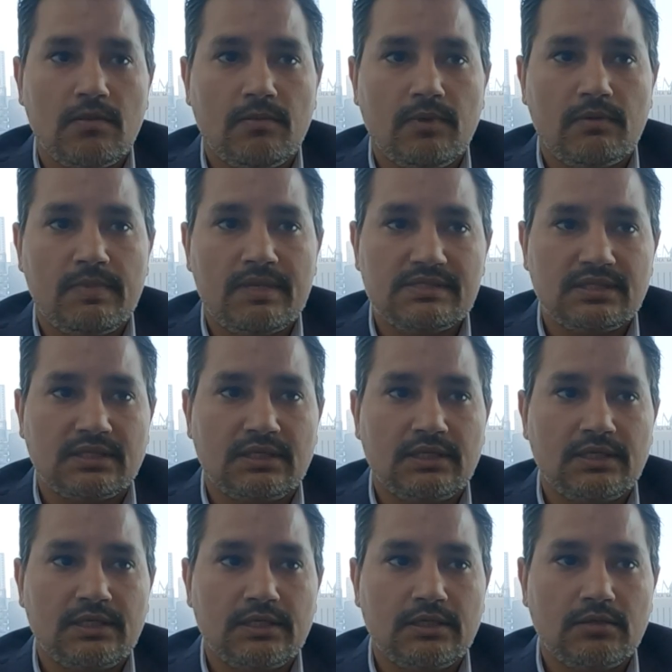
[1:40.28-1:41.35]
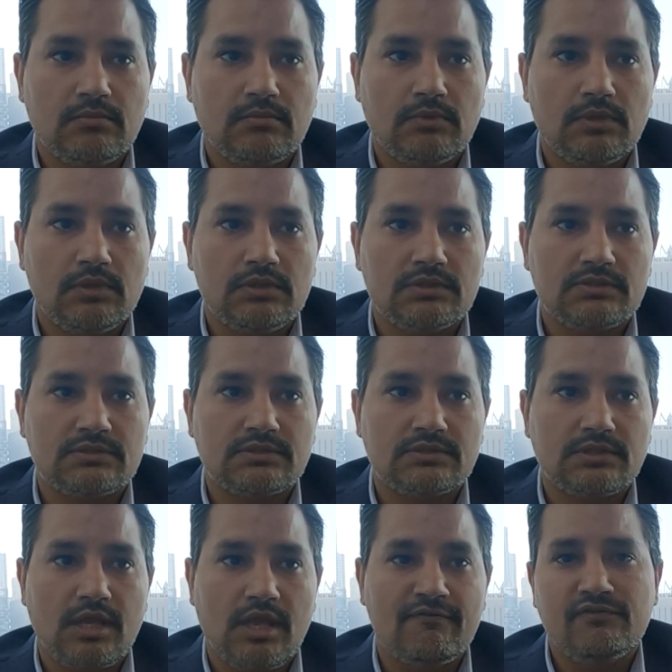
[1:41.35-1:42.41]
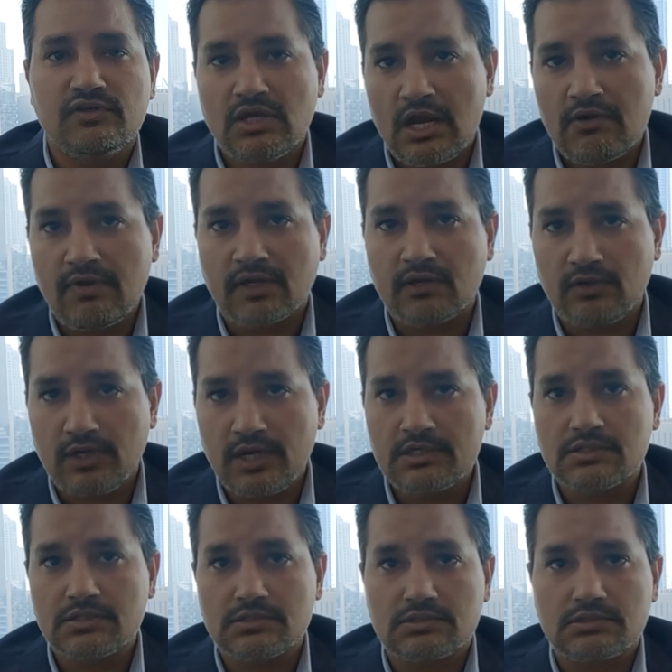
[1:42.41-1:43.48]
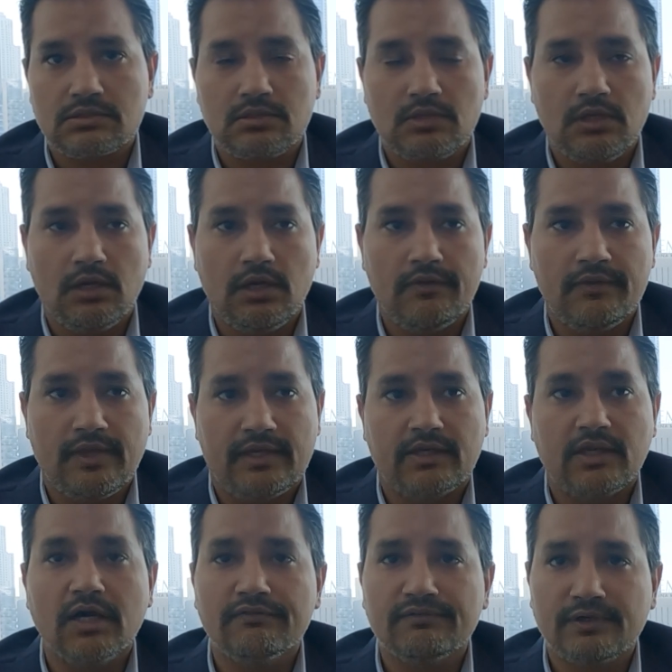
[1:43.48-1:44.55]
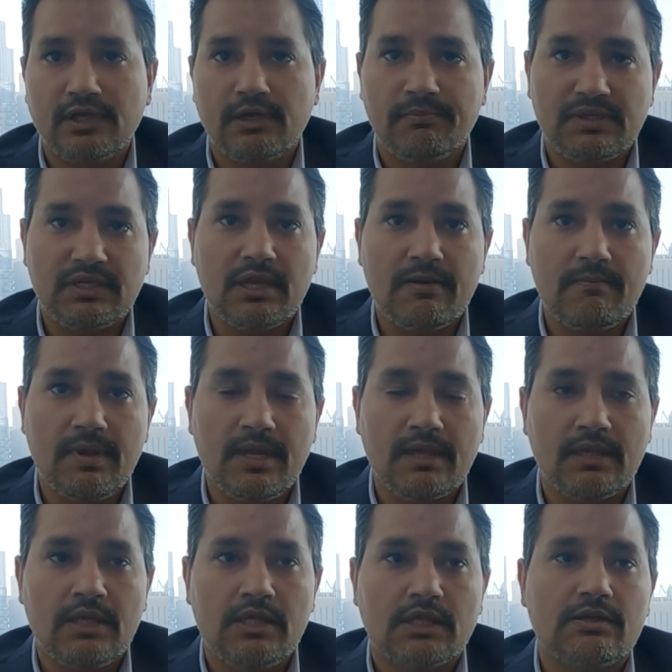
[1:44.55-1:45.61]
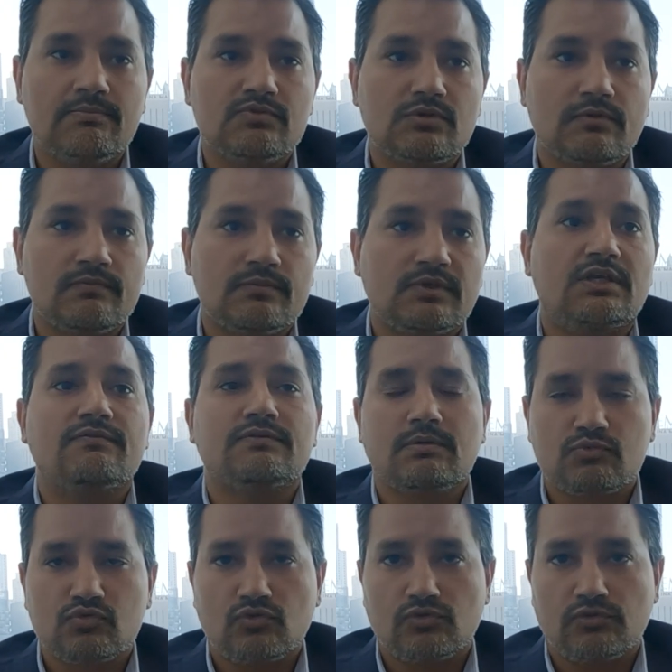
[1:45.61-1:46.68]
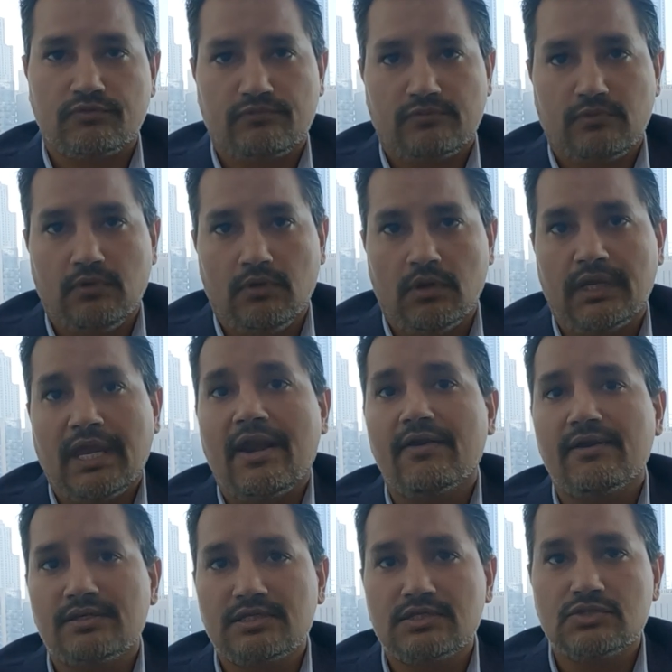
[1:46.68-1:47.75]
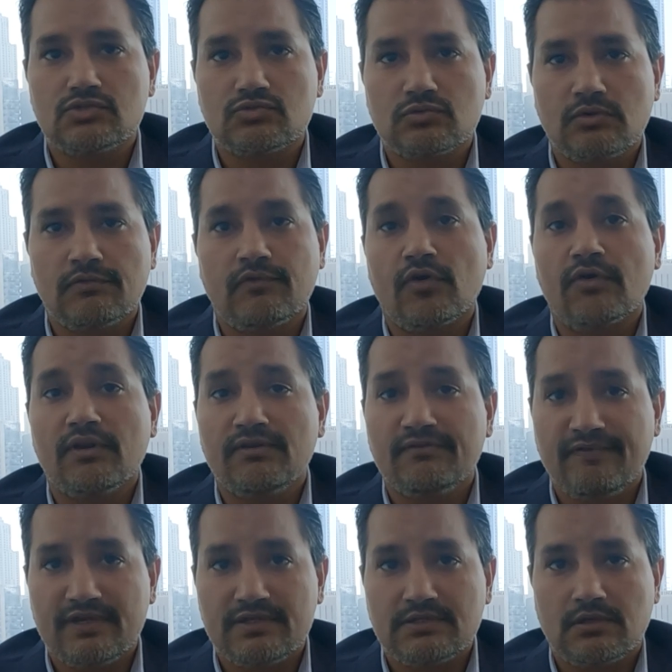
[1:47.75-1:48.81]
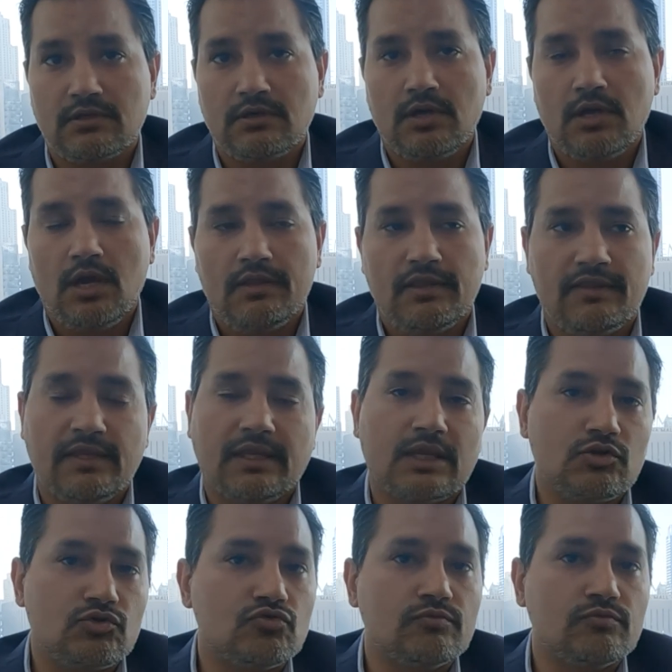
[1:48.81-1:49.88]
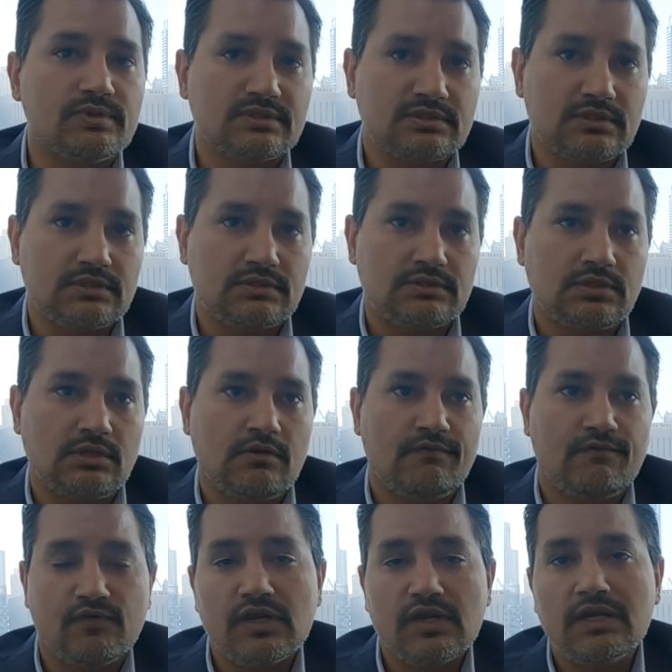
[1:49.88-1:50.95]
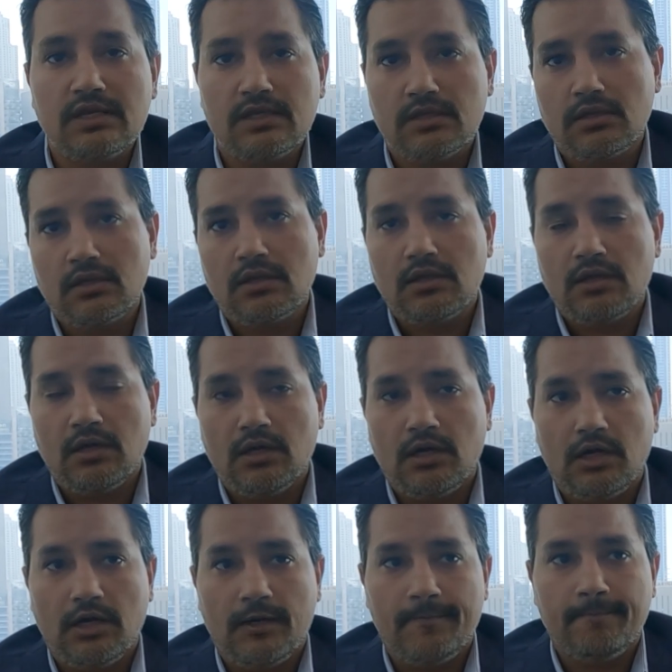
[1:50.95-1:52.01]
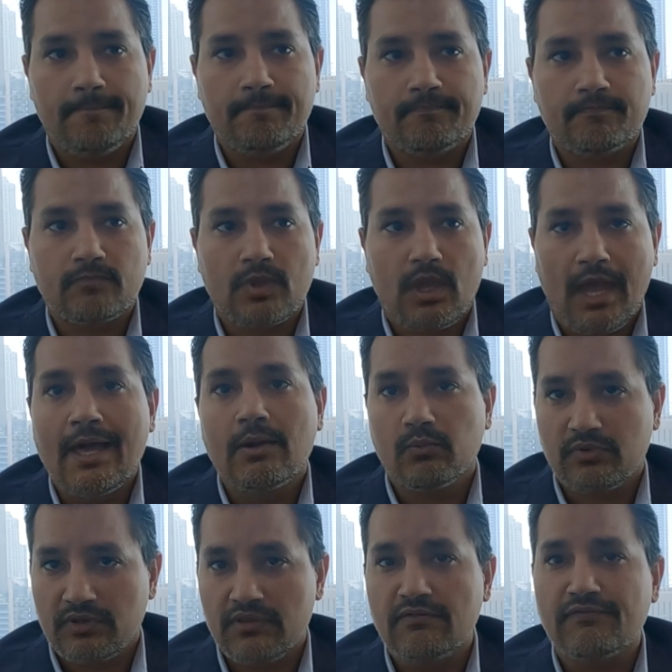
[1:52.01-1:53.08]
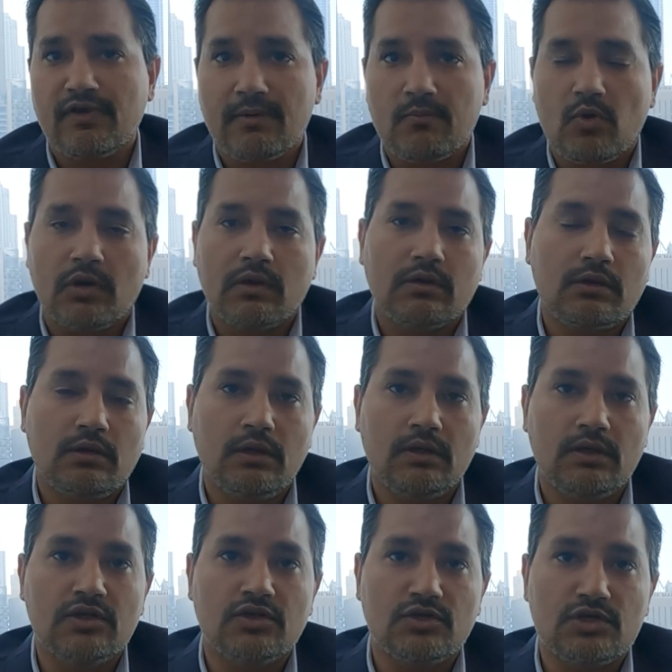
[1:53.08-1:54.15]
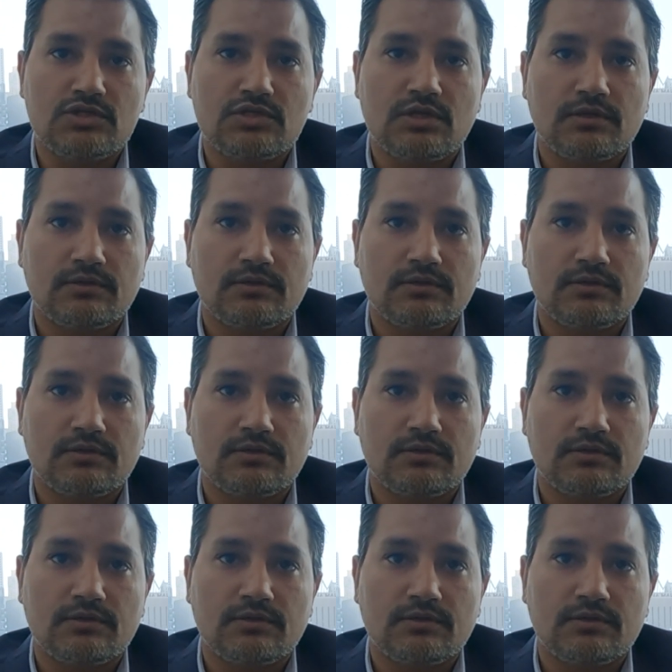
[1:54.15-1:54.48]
But basically, this FDI regulations that govern a PMA give some sort of guarantees to a foreign investor that they can do business freely and within the framework in Indonesia.